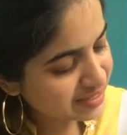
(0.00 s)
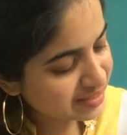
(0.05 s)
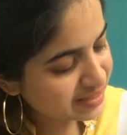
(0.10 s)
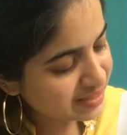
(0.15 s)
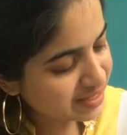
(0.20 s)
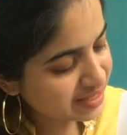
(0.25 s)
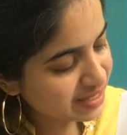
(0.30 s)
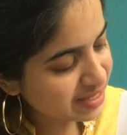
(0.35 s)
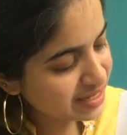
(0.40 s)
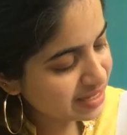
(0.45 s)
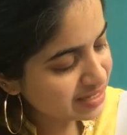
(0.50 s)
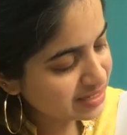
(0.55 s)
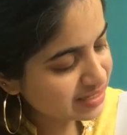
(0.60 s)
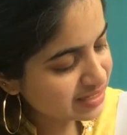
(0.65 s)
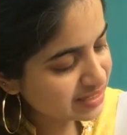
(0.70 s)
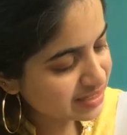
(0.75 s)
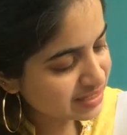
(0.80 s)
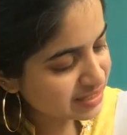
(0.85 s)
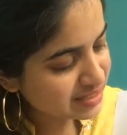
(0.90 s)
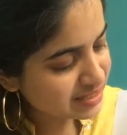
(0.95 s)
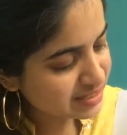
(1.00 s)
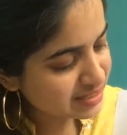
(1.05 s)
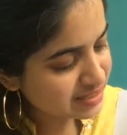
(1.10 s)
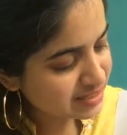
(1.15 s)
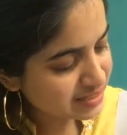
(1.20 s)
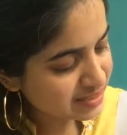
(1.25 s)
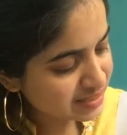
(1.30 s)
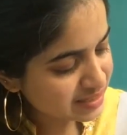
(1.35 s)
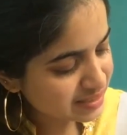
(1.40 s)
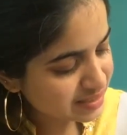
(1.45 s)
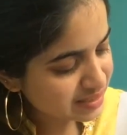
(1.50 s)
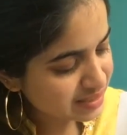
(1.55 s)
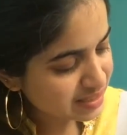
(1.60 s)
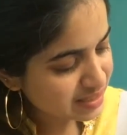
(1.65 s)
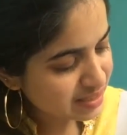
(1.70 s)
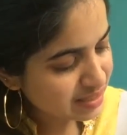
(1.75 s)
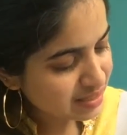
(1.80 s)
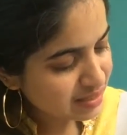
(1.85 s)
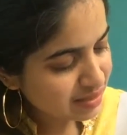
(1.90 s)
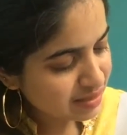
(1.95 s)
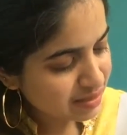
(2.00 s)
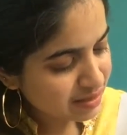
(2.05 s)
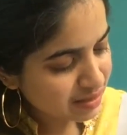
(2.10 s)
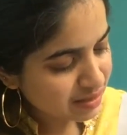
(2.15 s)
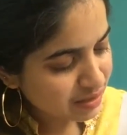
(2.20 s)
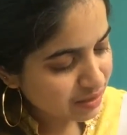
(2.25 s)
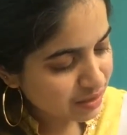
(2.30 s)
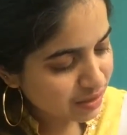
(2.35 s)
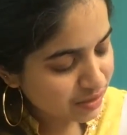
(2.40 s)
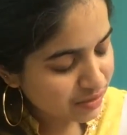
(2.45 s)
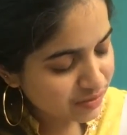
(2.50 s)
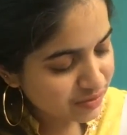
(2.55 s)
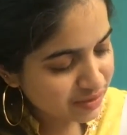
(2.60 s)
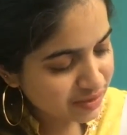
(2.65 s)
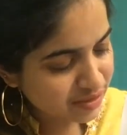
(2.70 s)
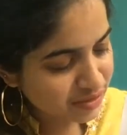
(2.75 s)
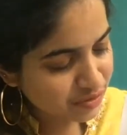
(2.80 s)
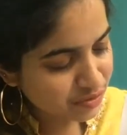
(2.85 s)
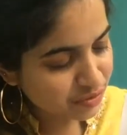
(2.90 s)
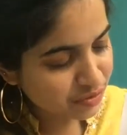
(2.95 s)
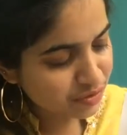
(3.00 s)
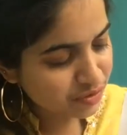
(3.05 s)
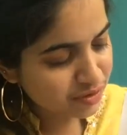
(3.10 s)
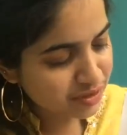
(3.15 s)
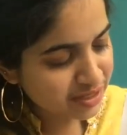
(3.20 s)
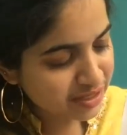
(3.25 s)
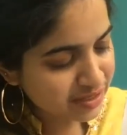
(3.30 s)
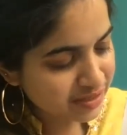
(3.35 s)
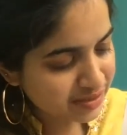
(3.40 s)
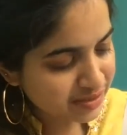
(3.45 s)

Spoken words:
this on the road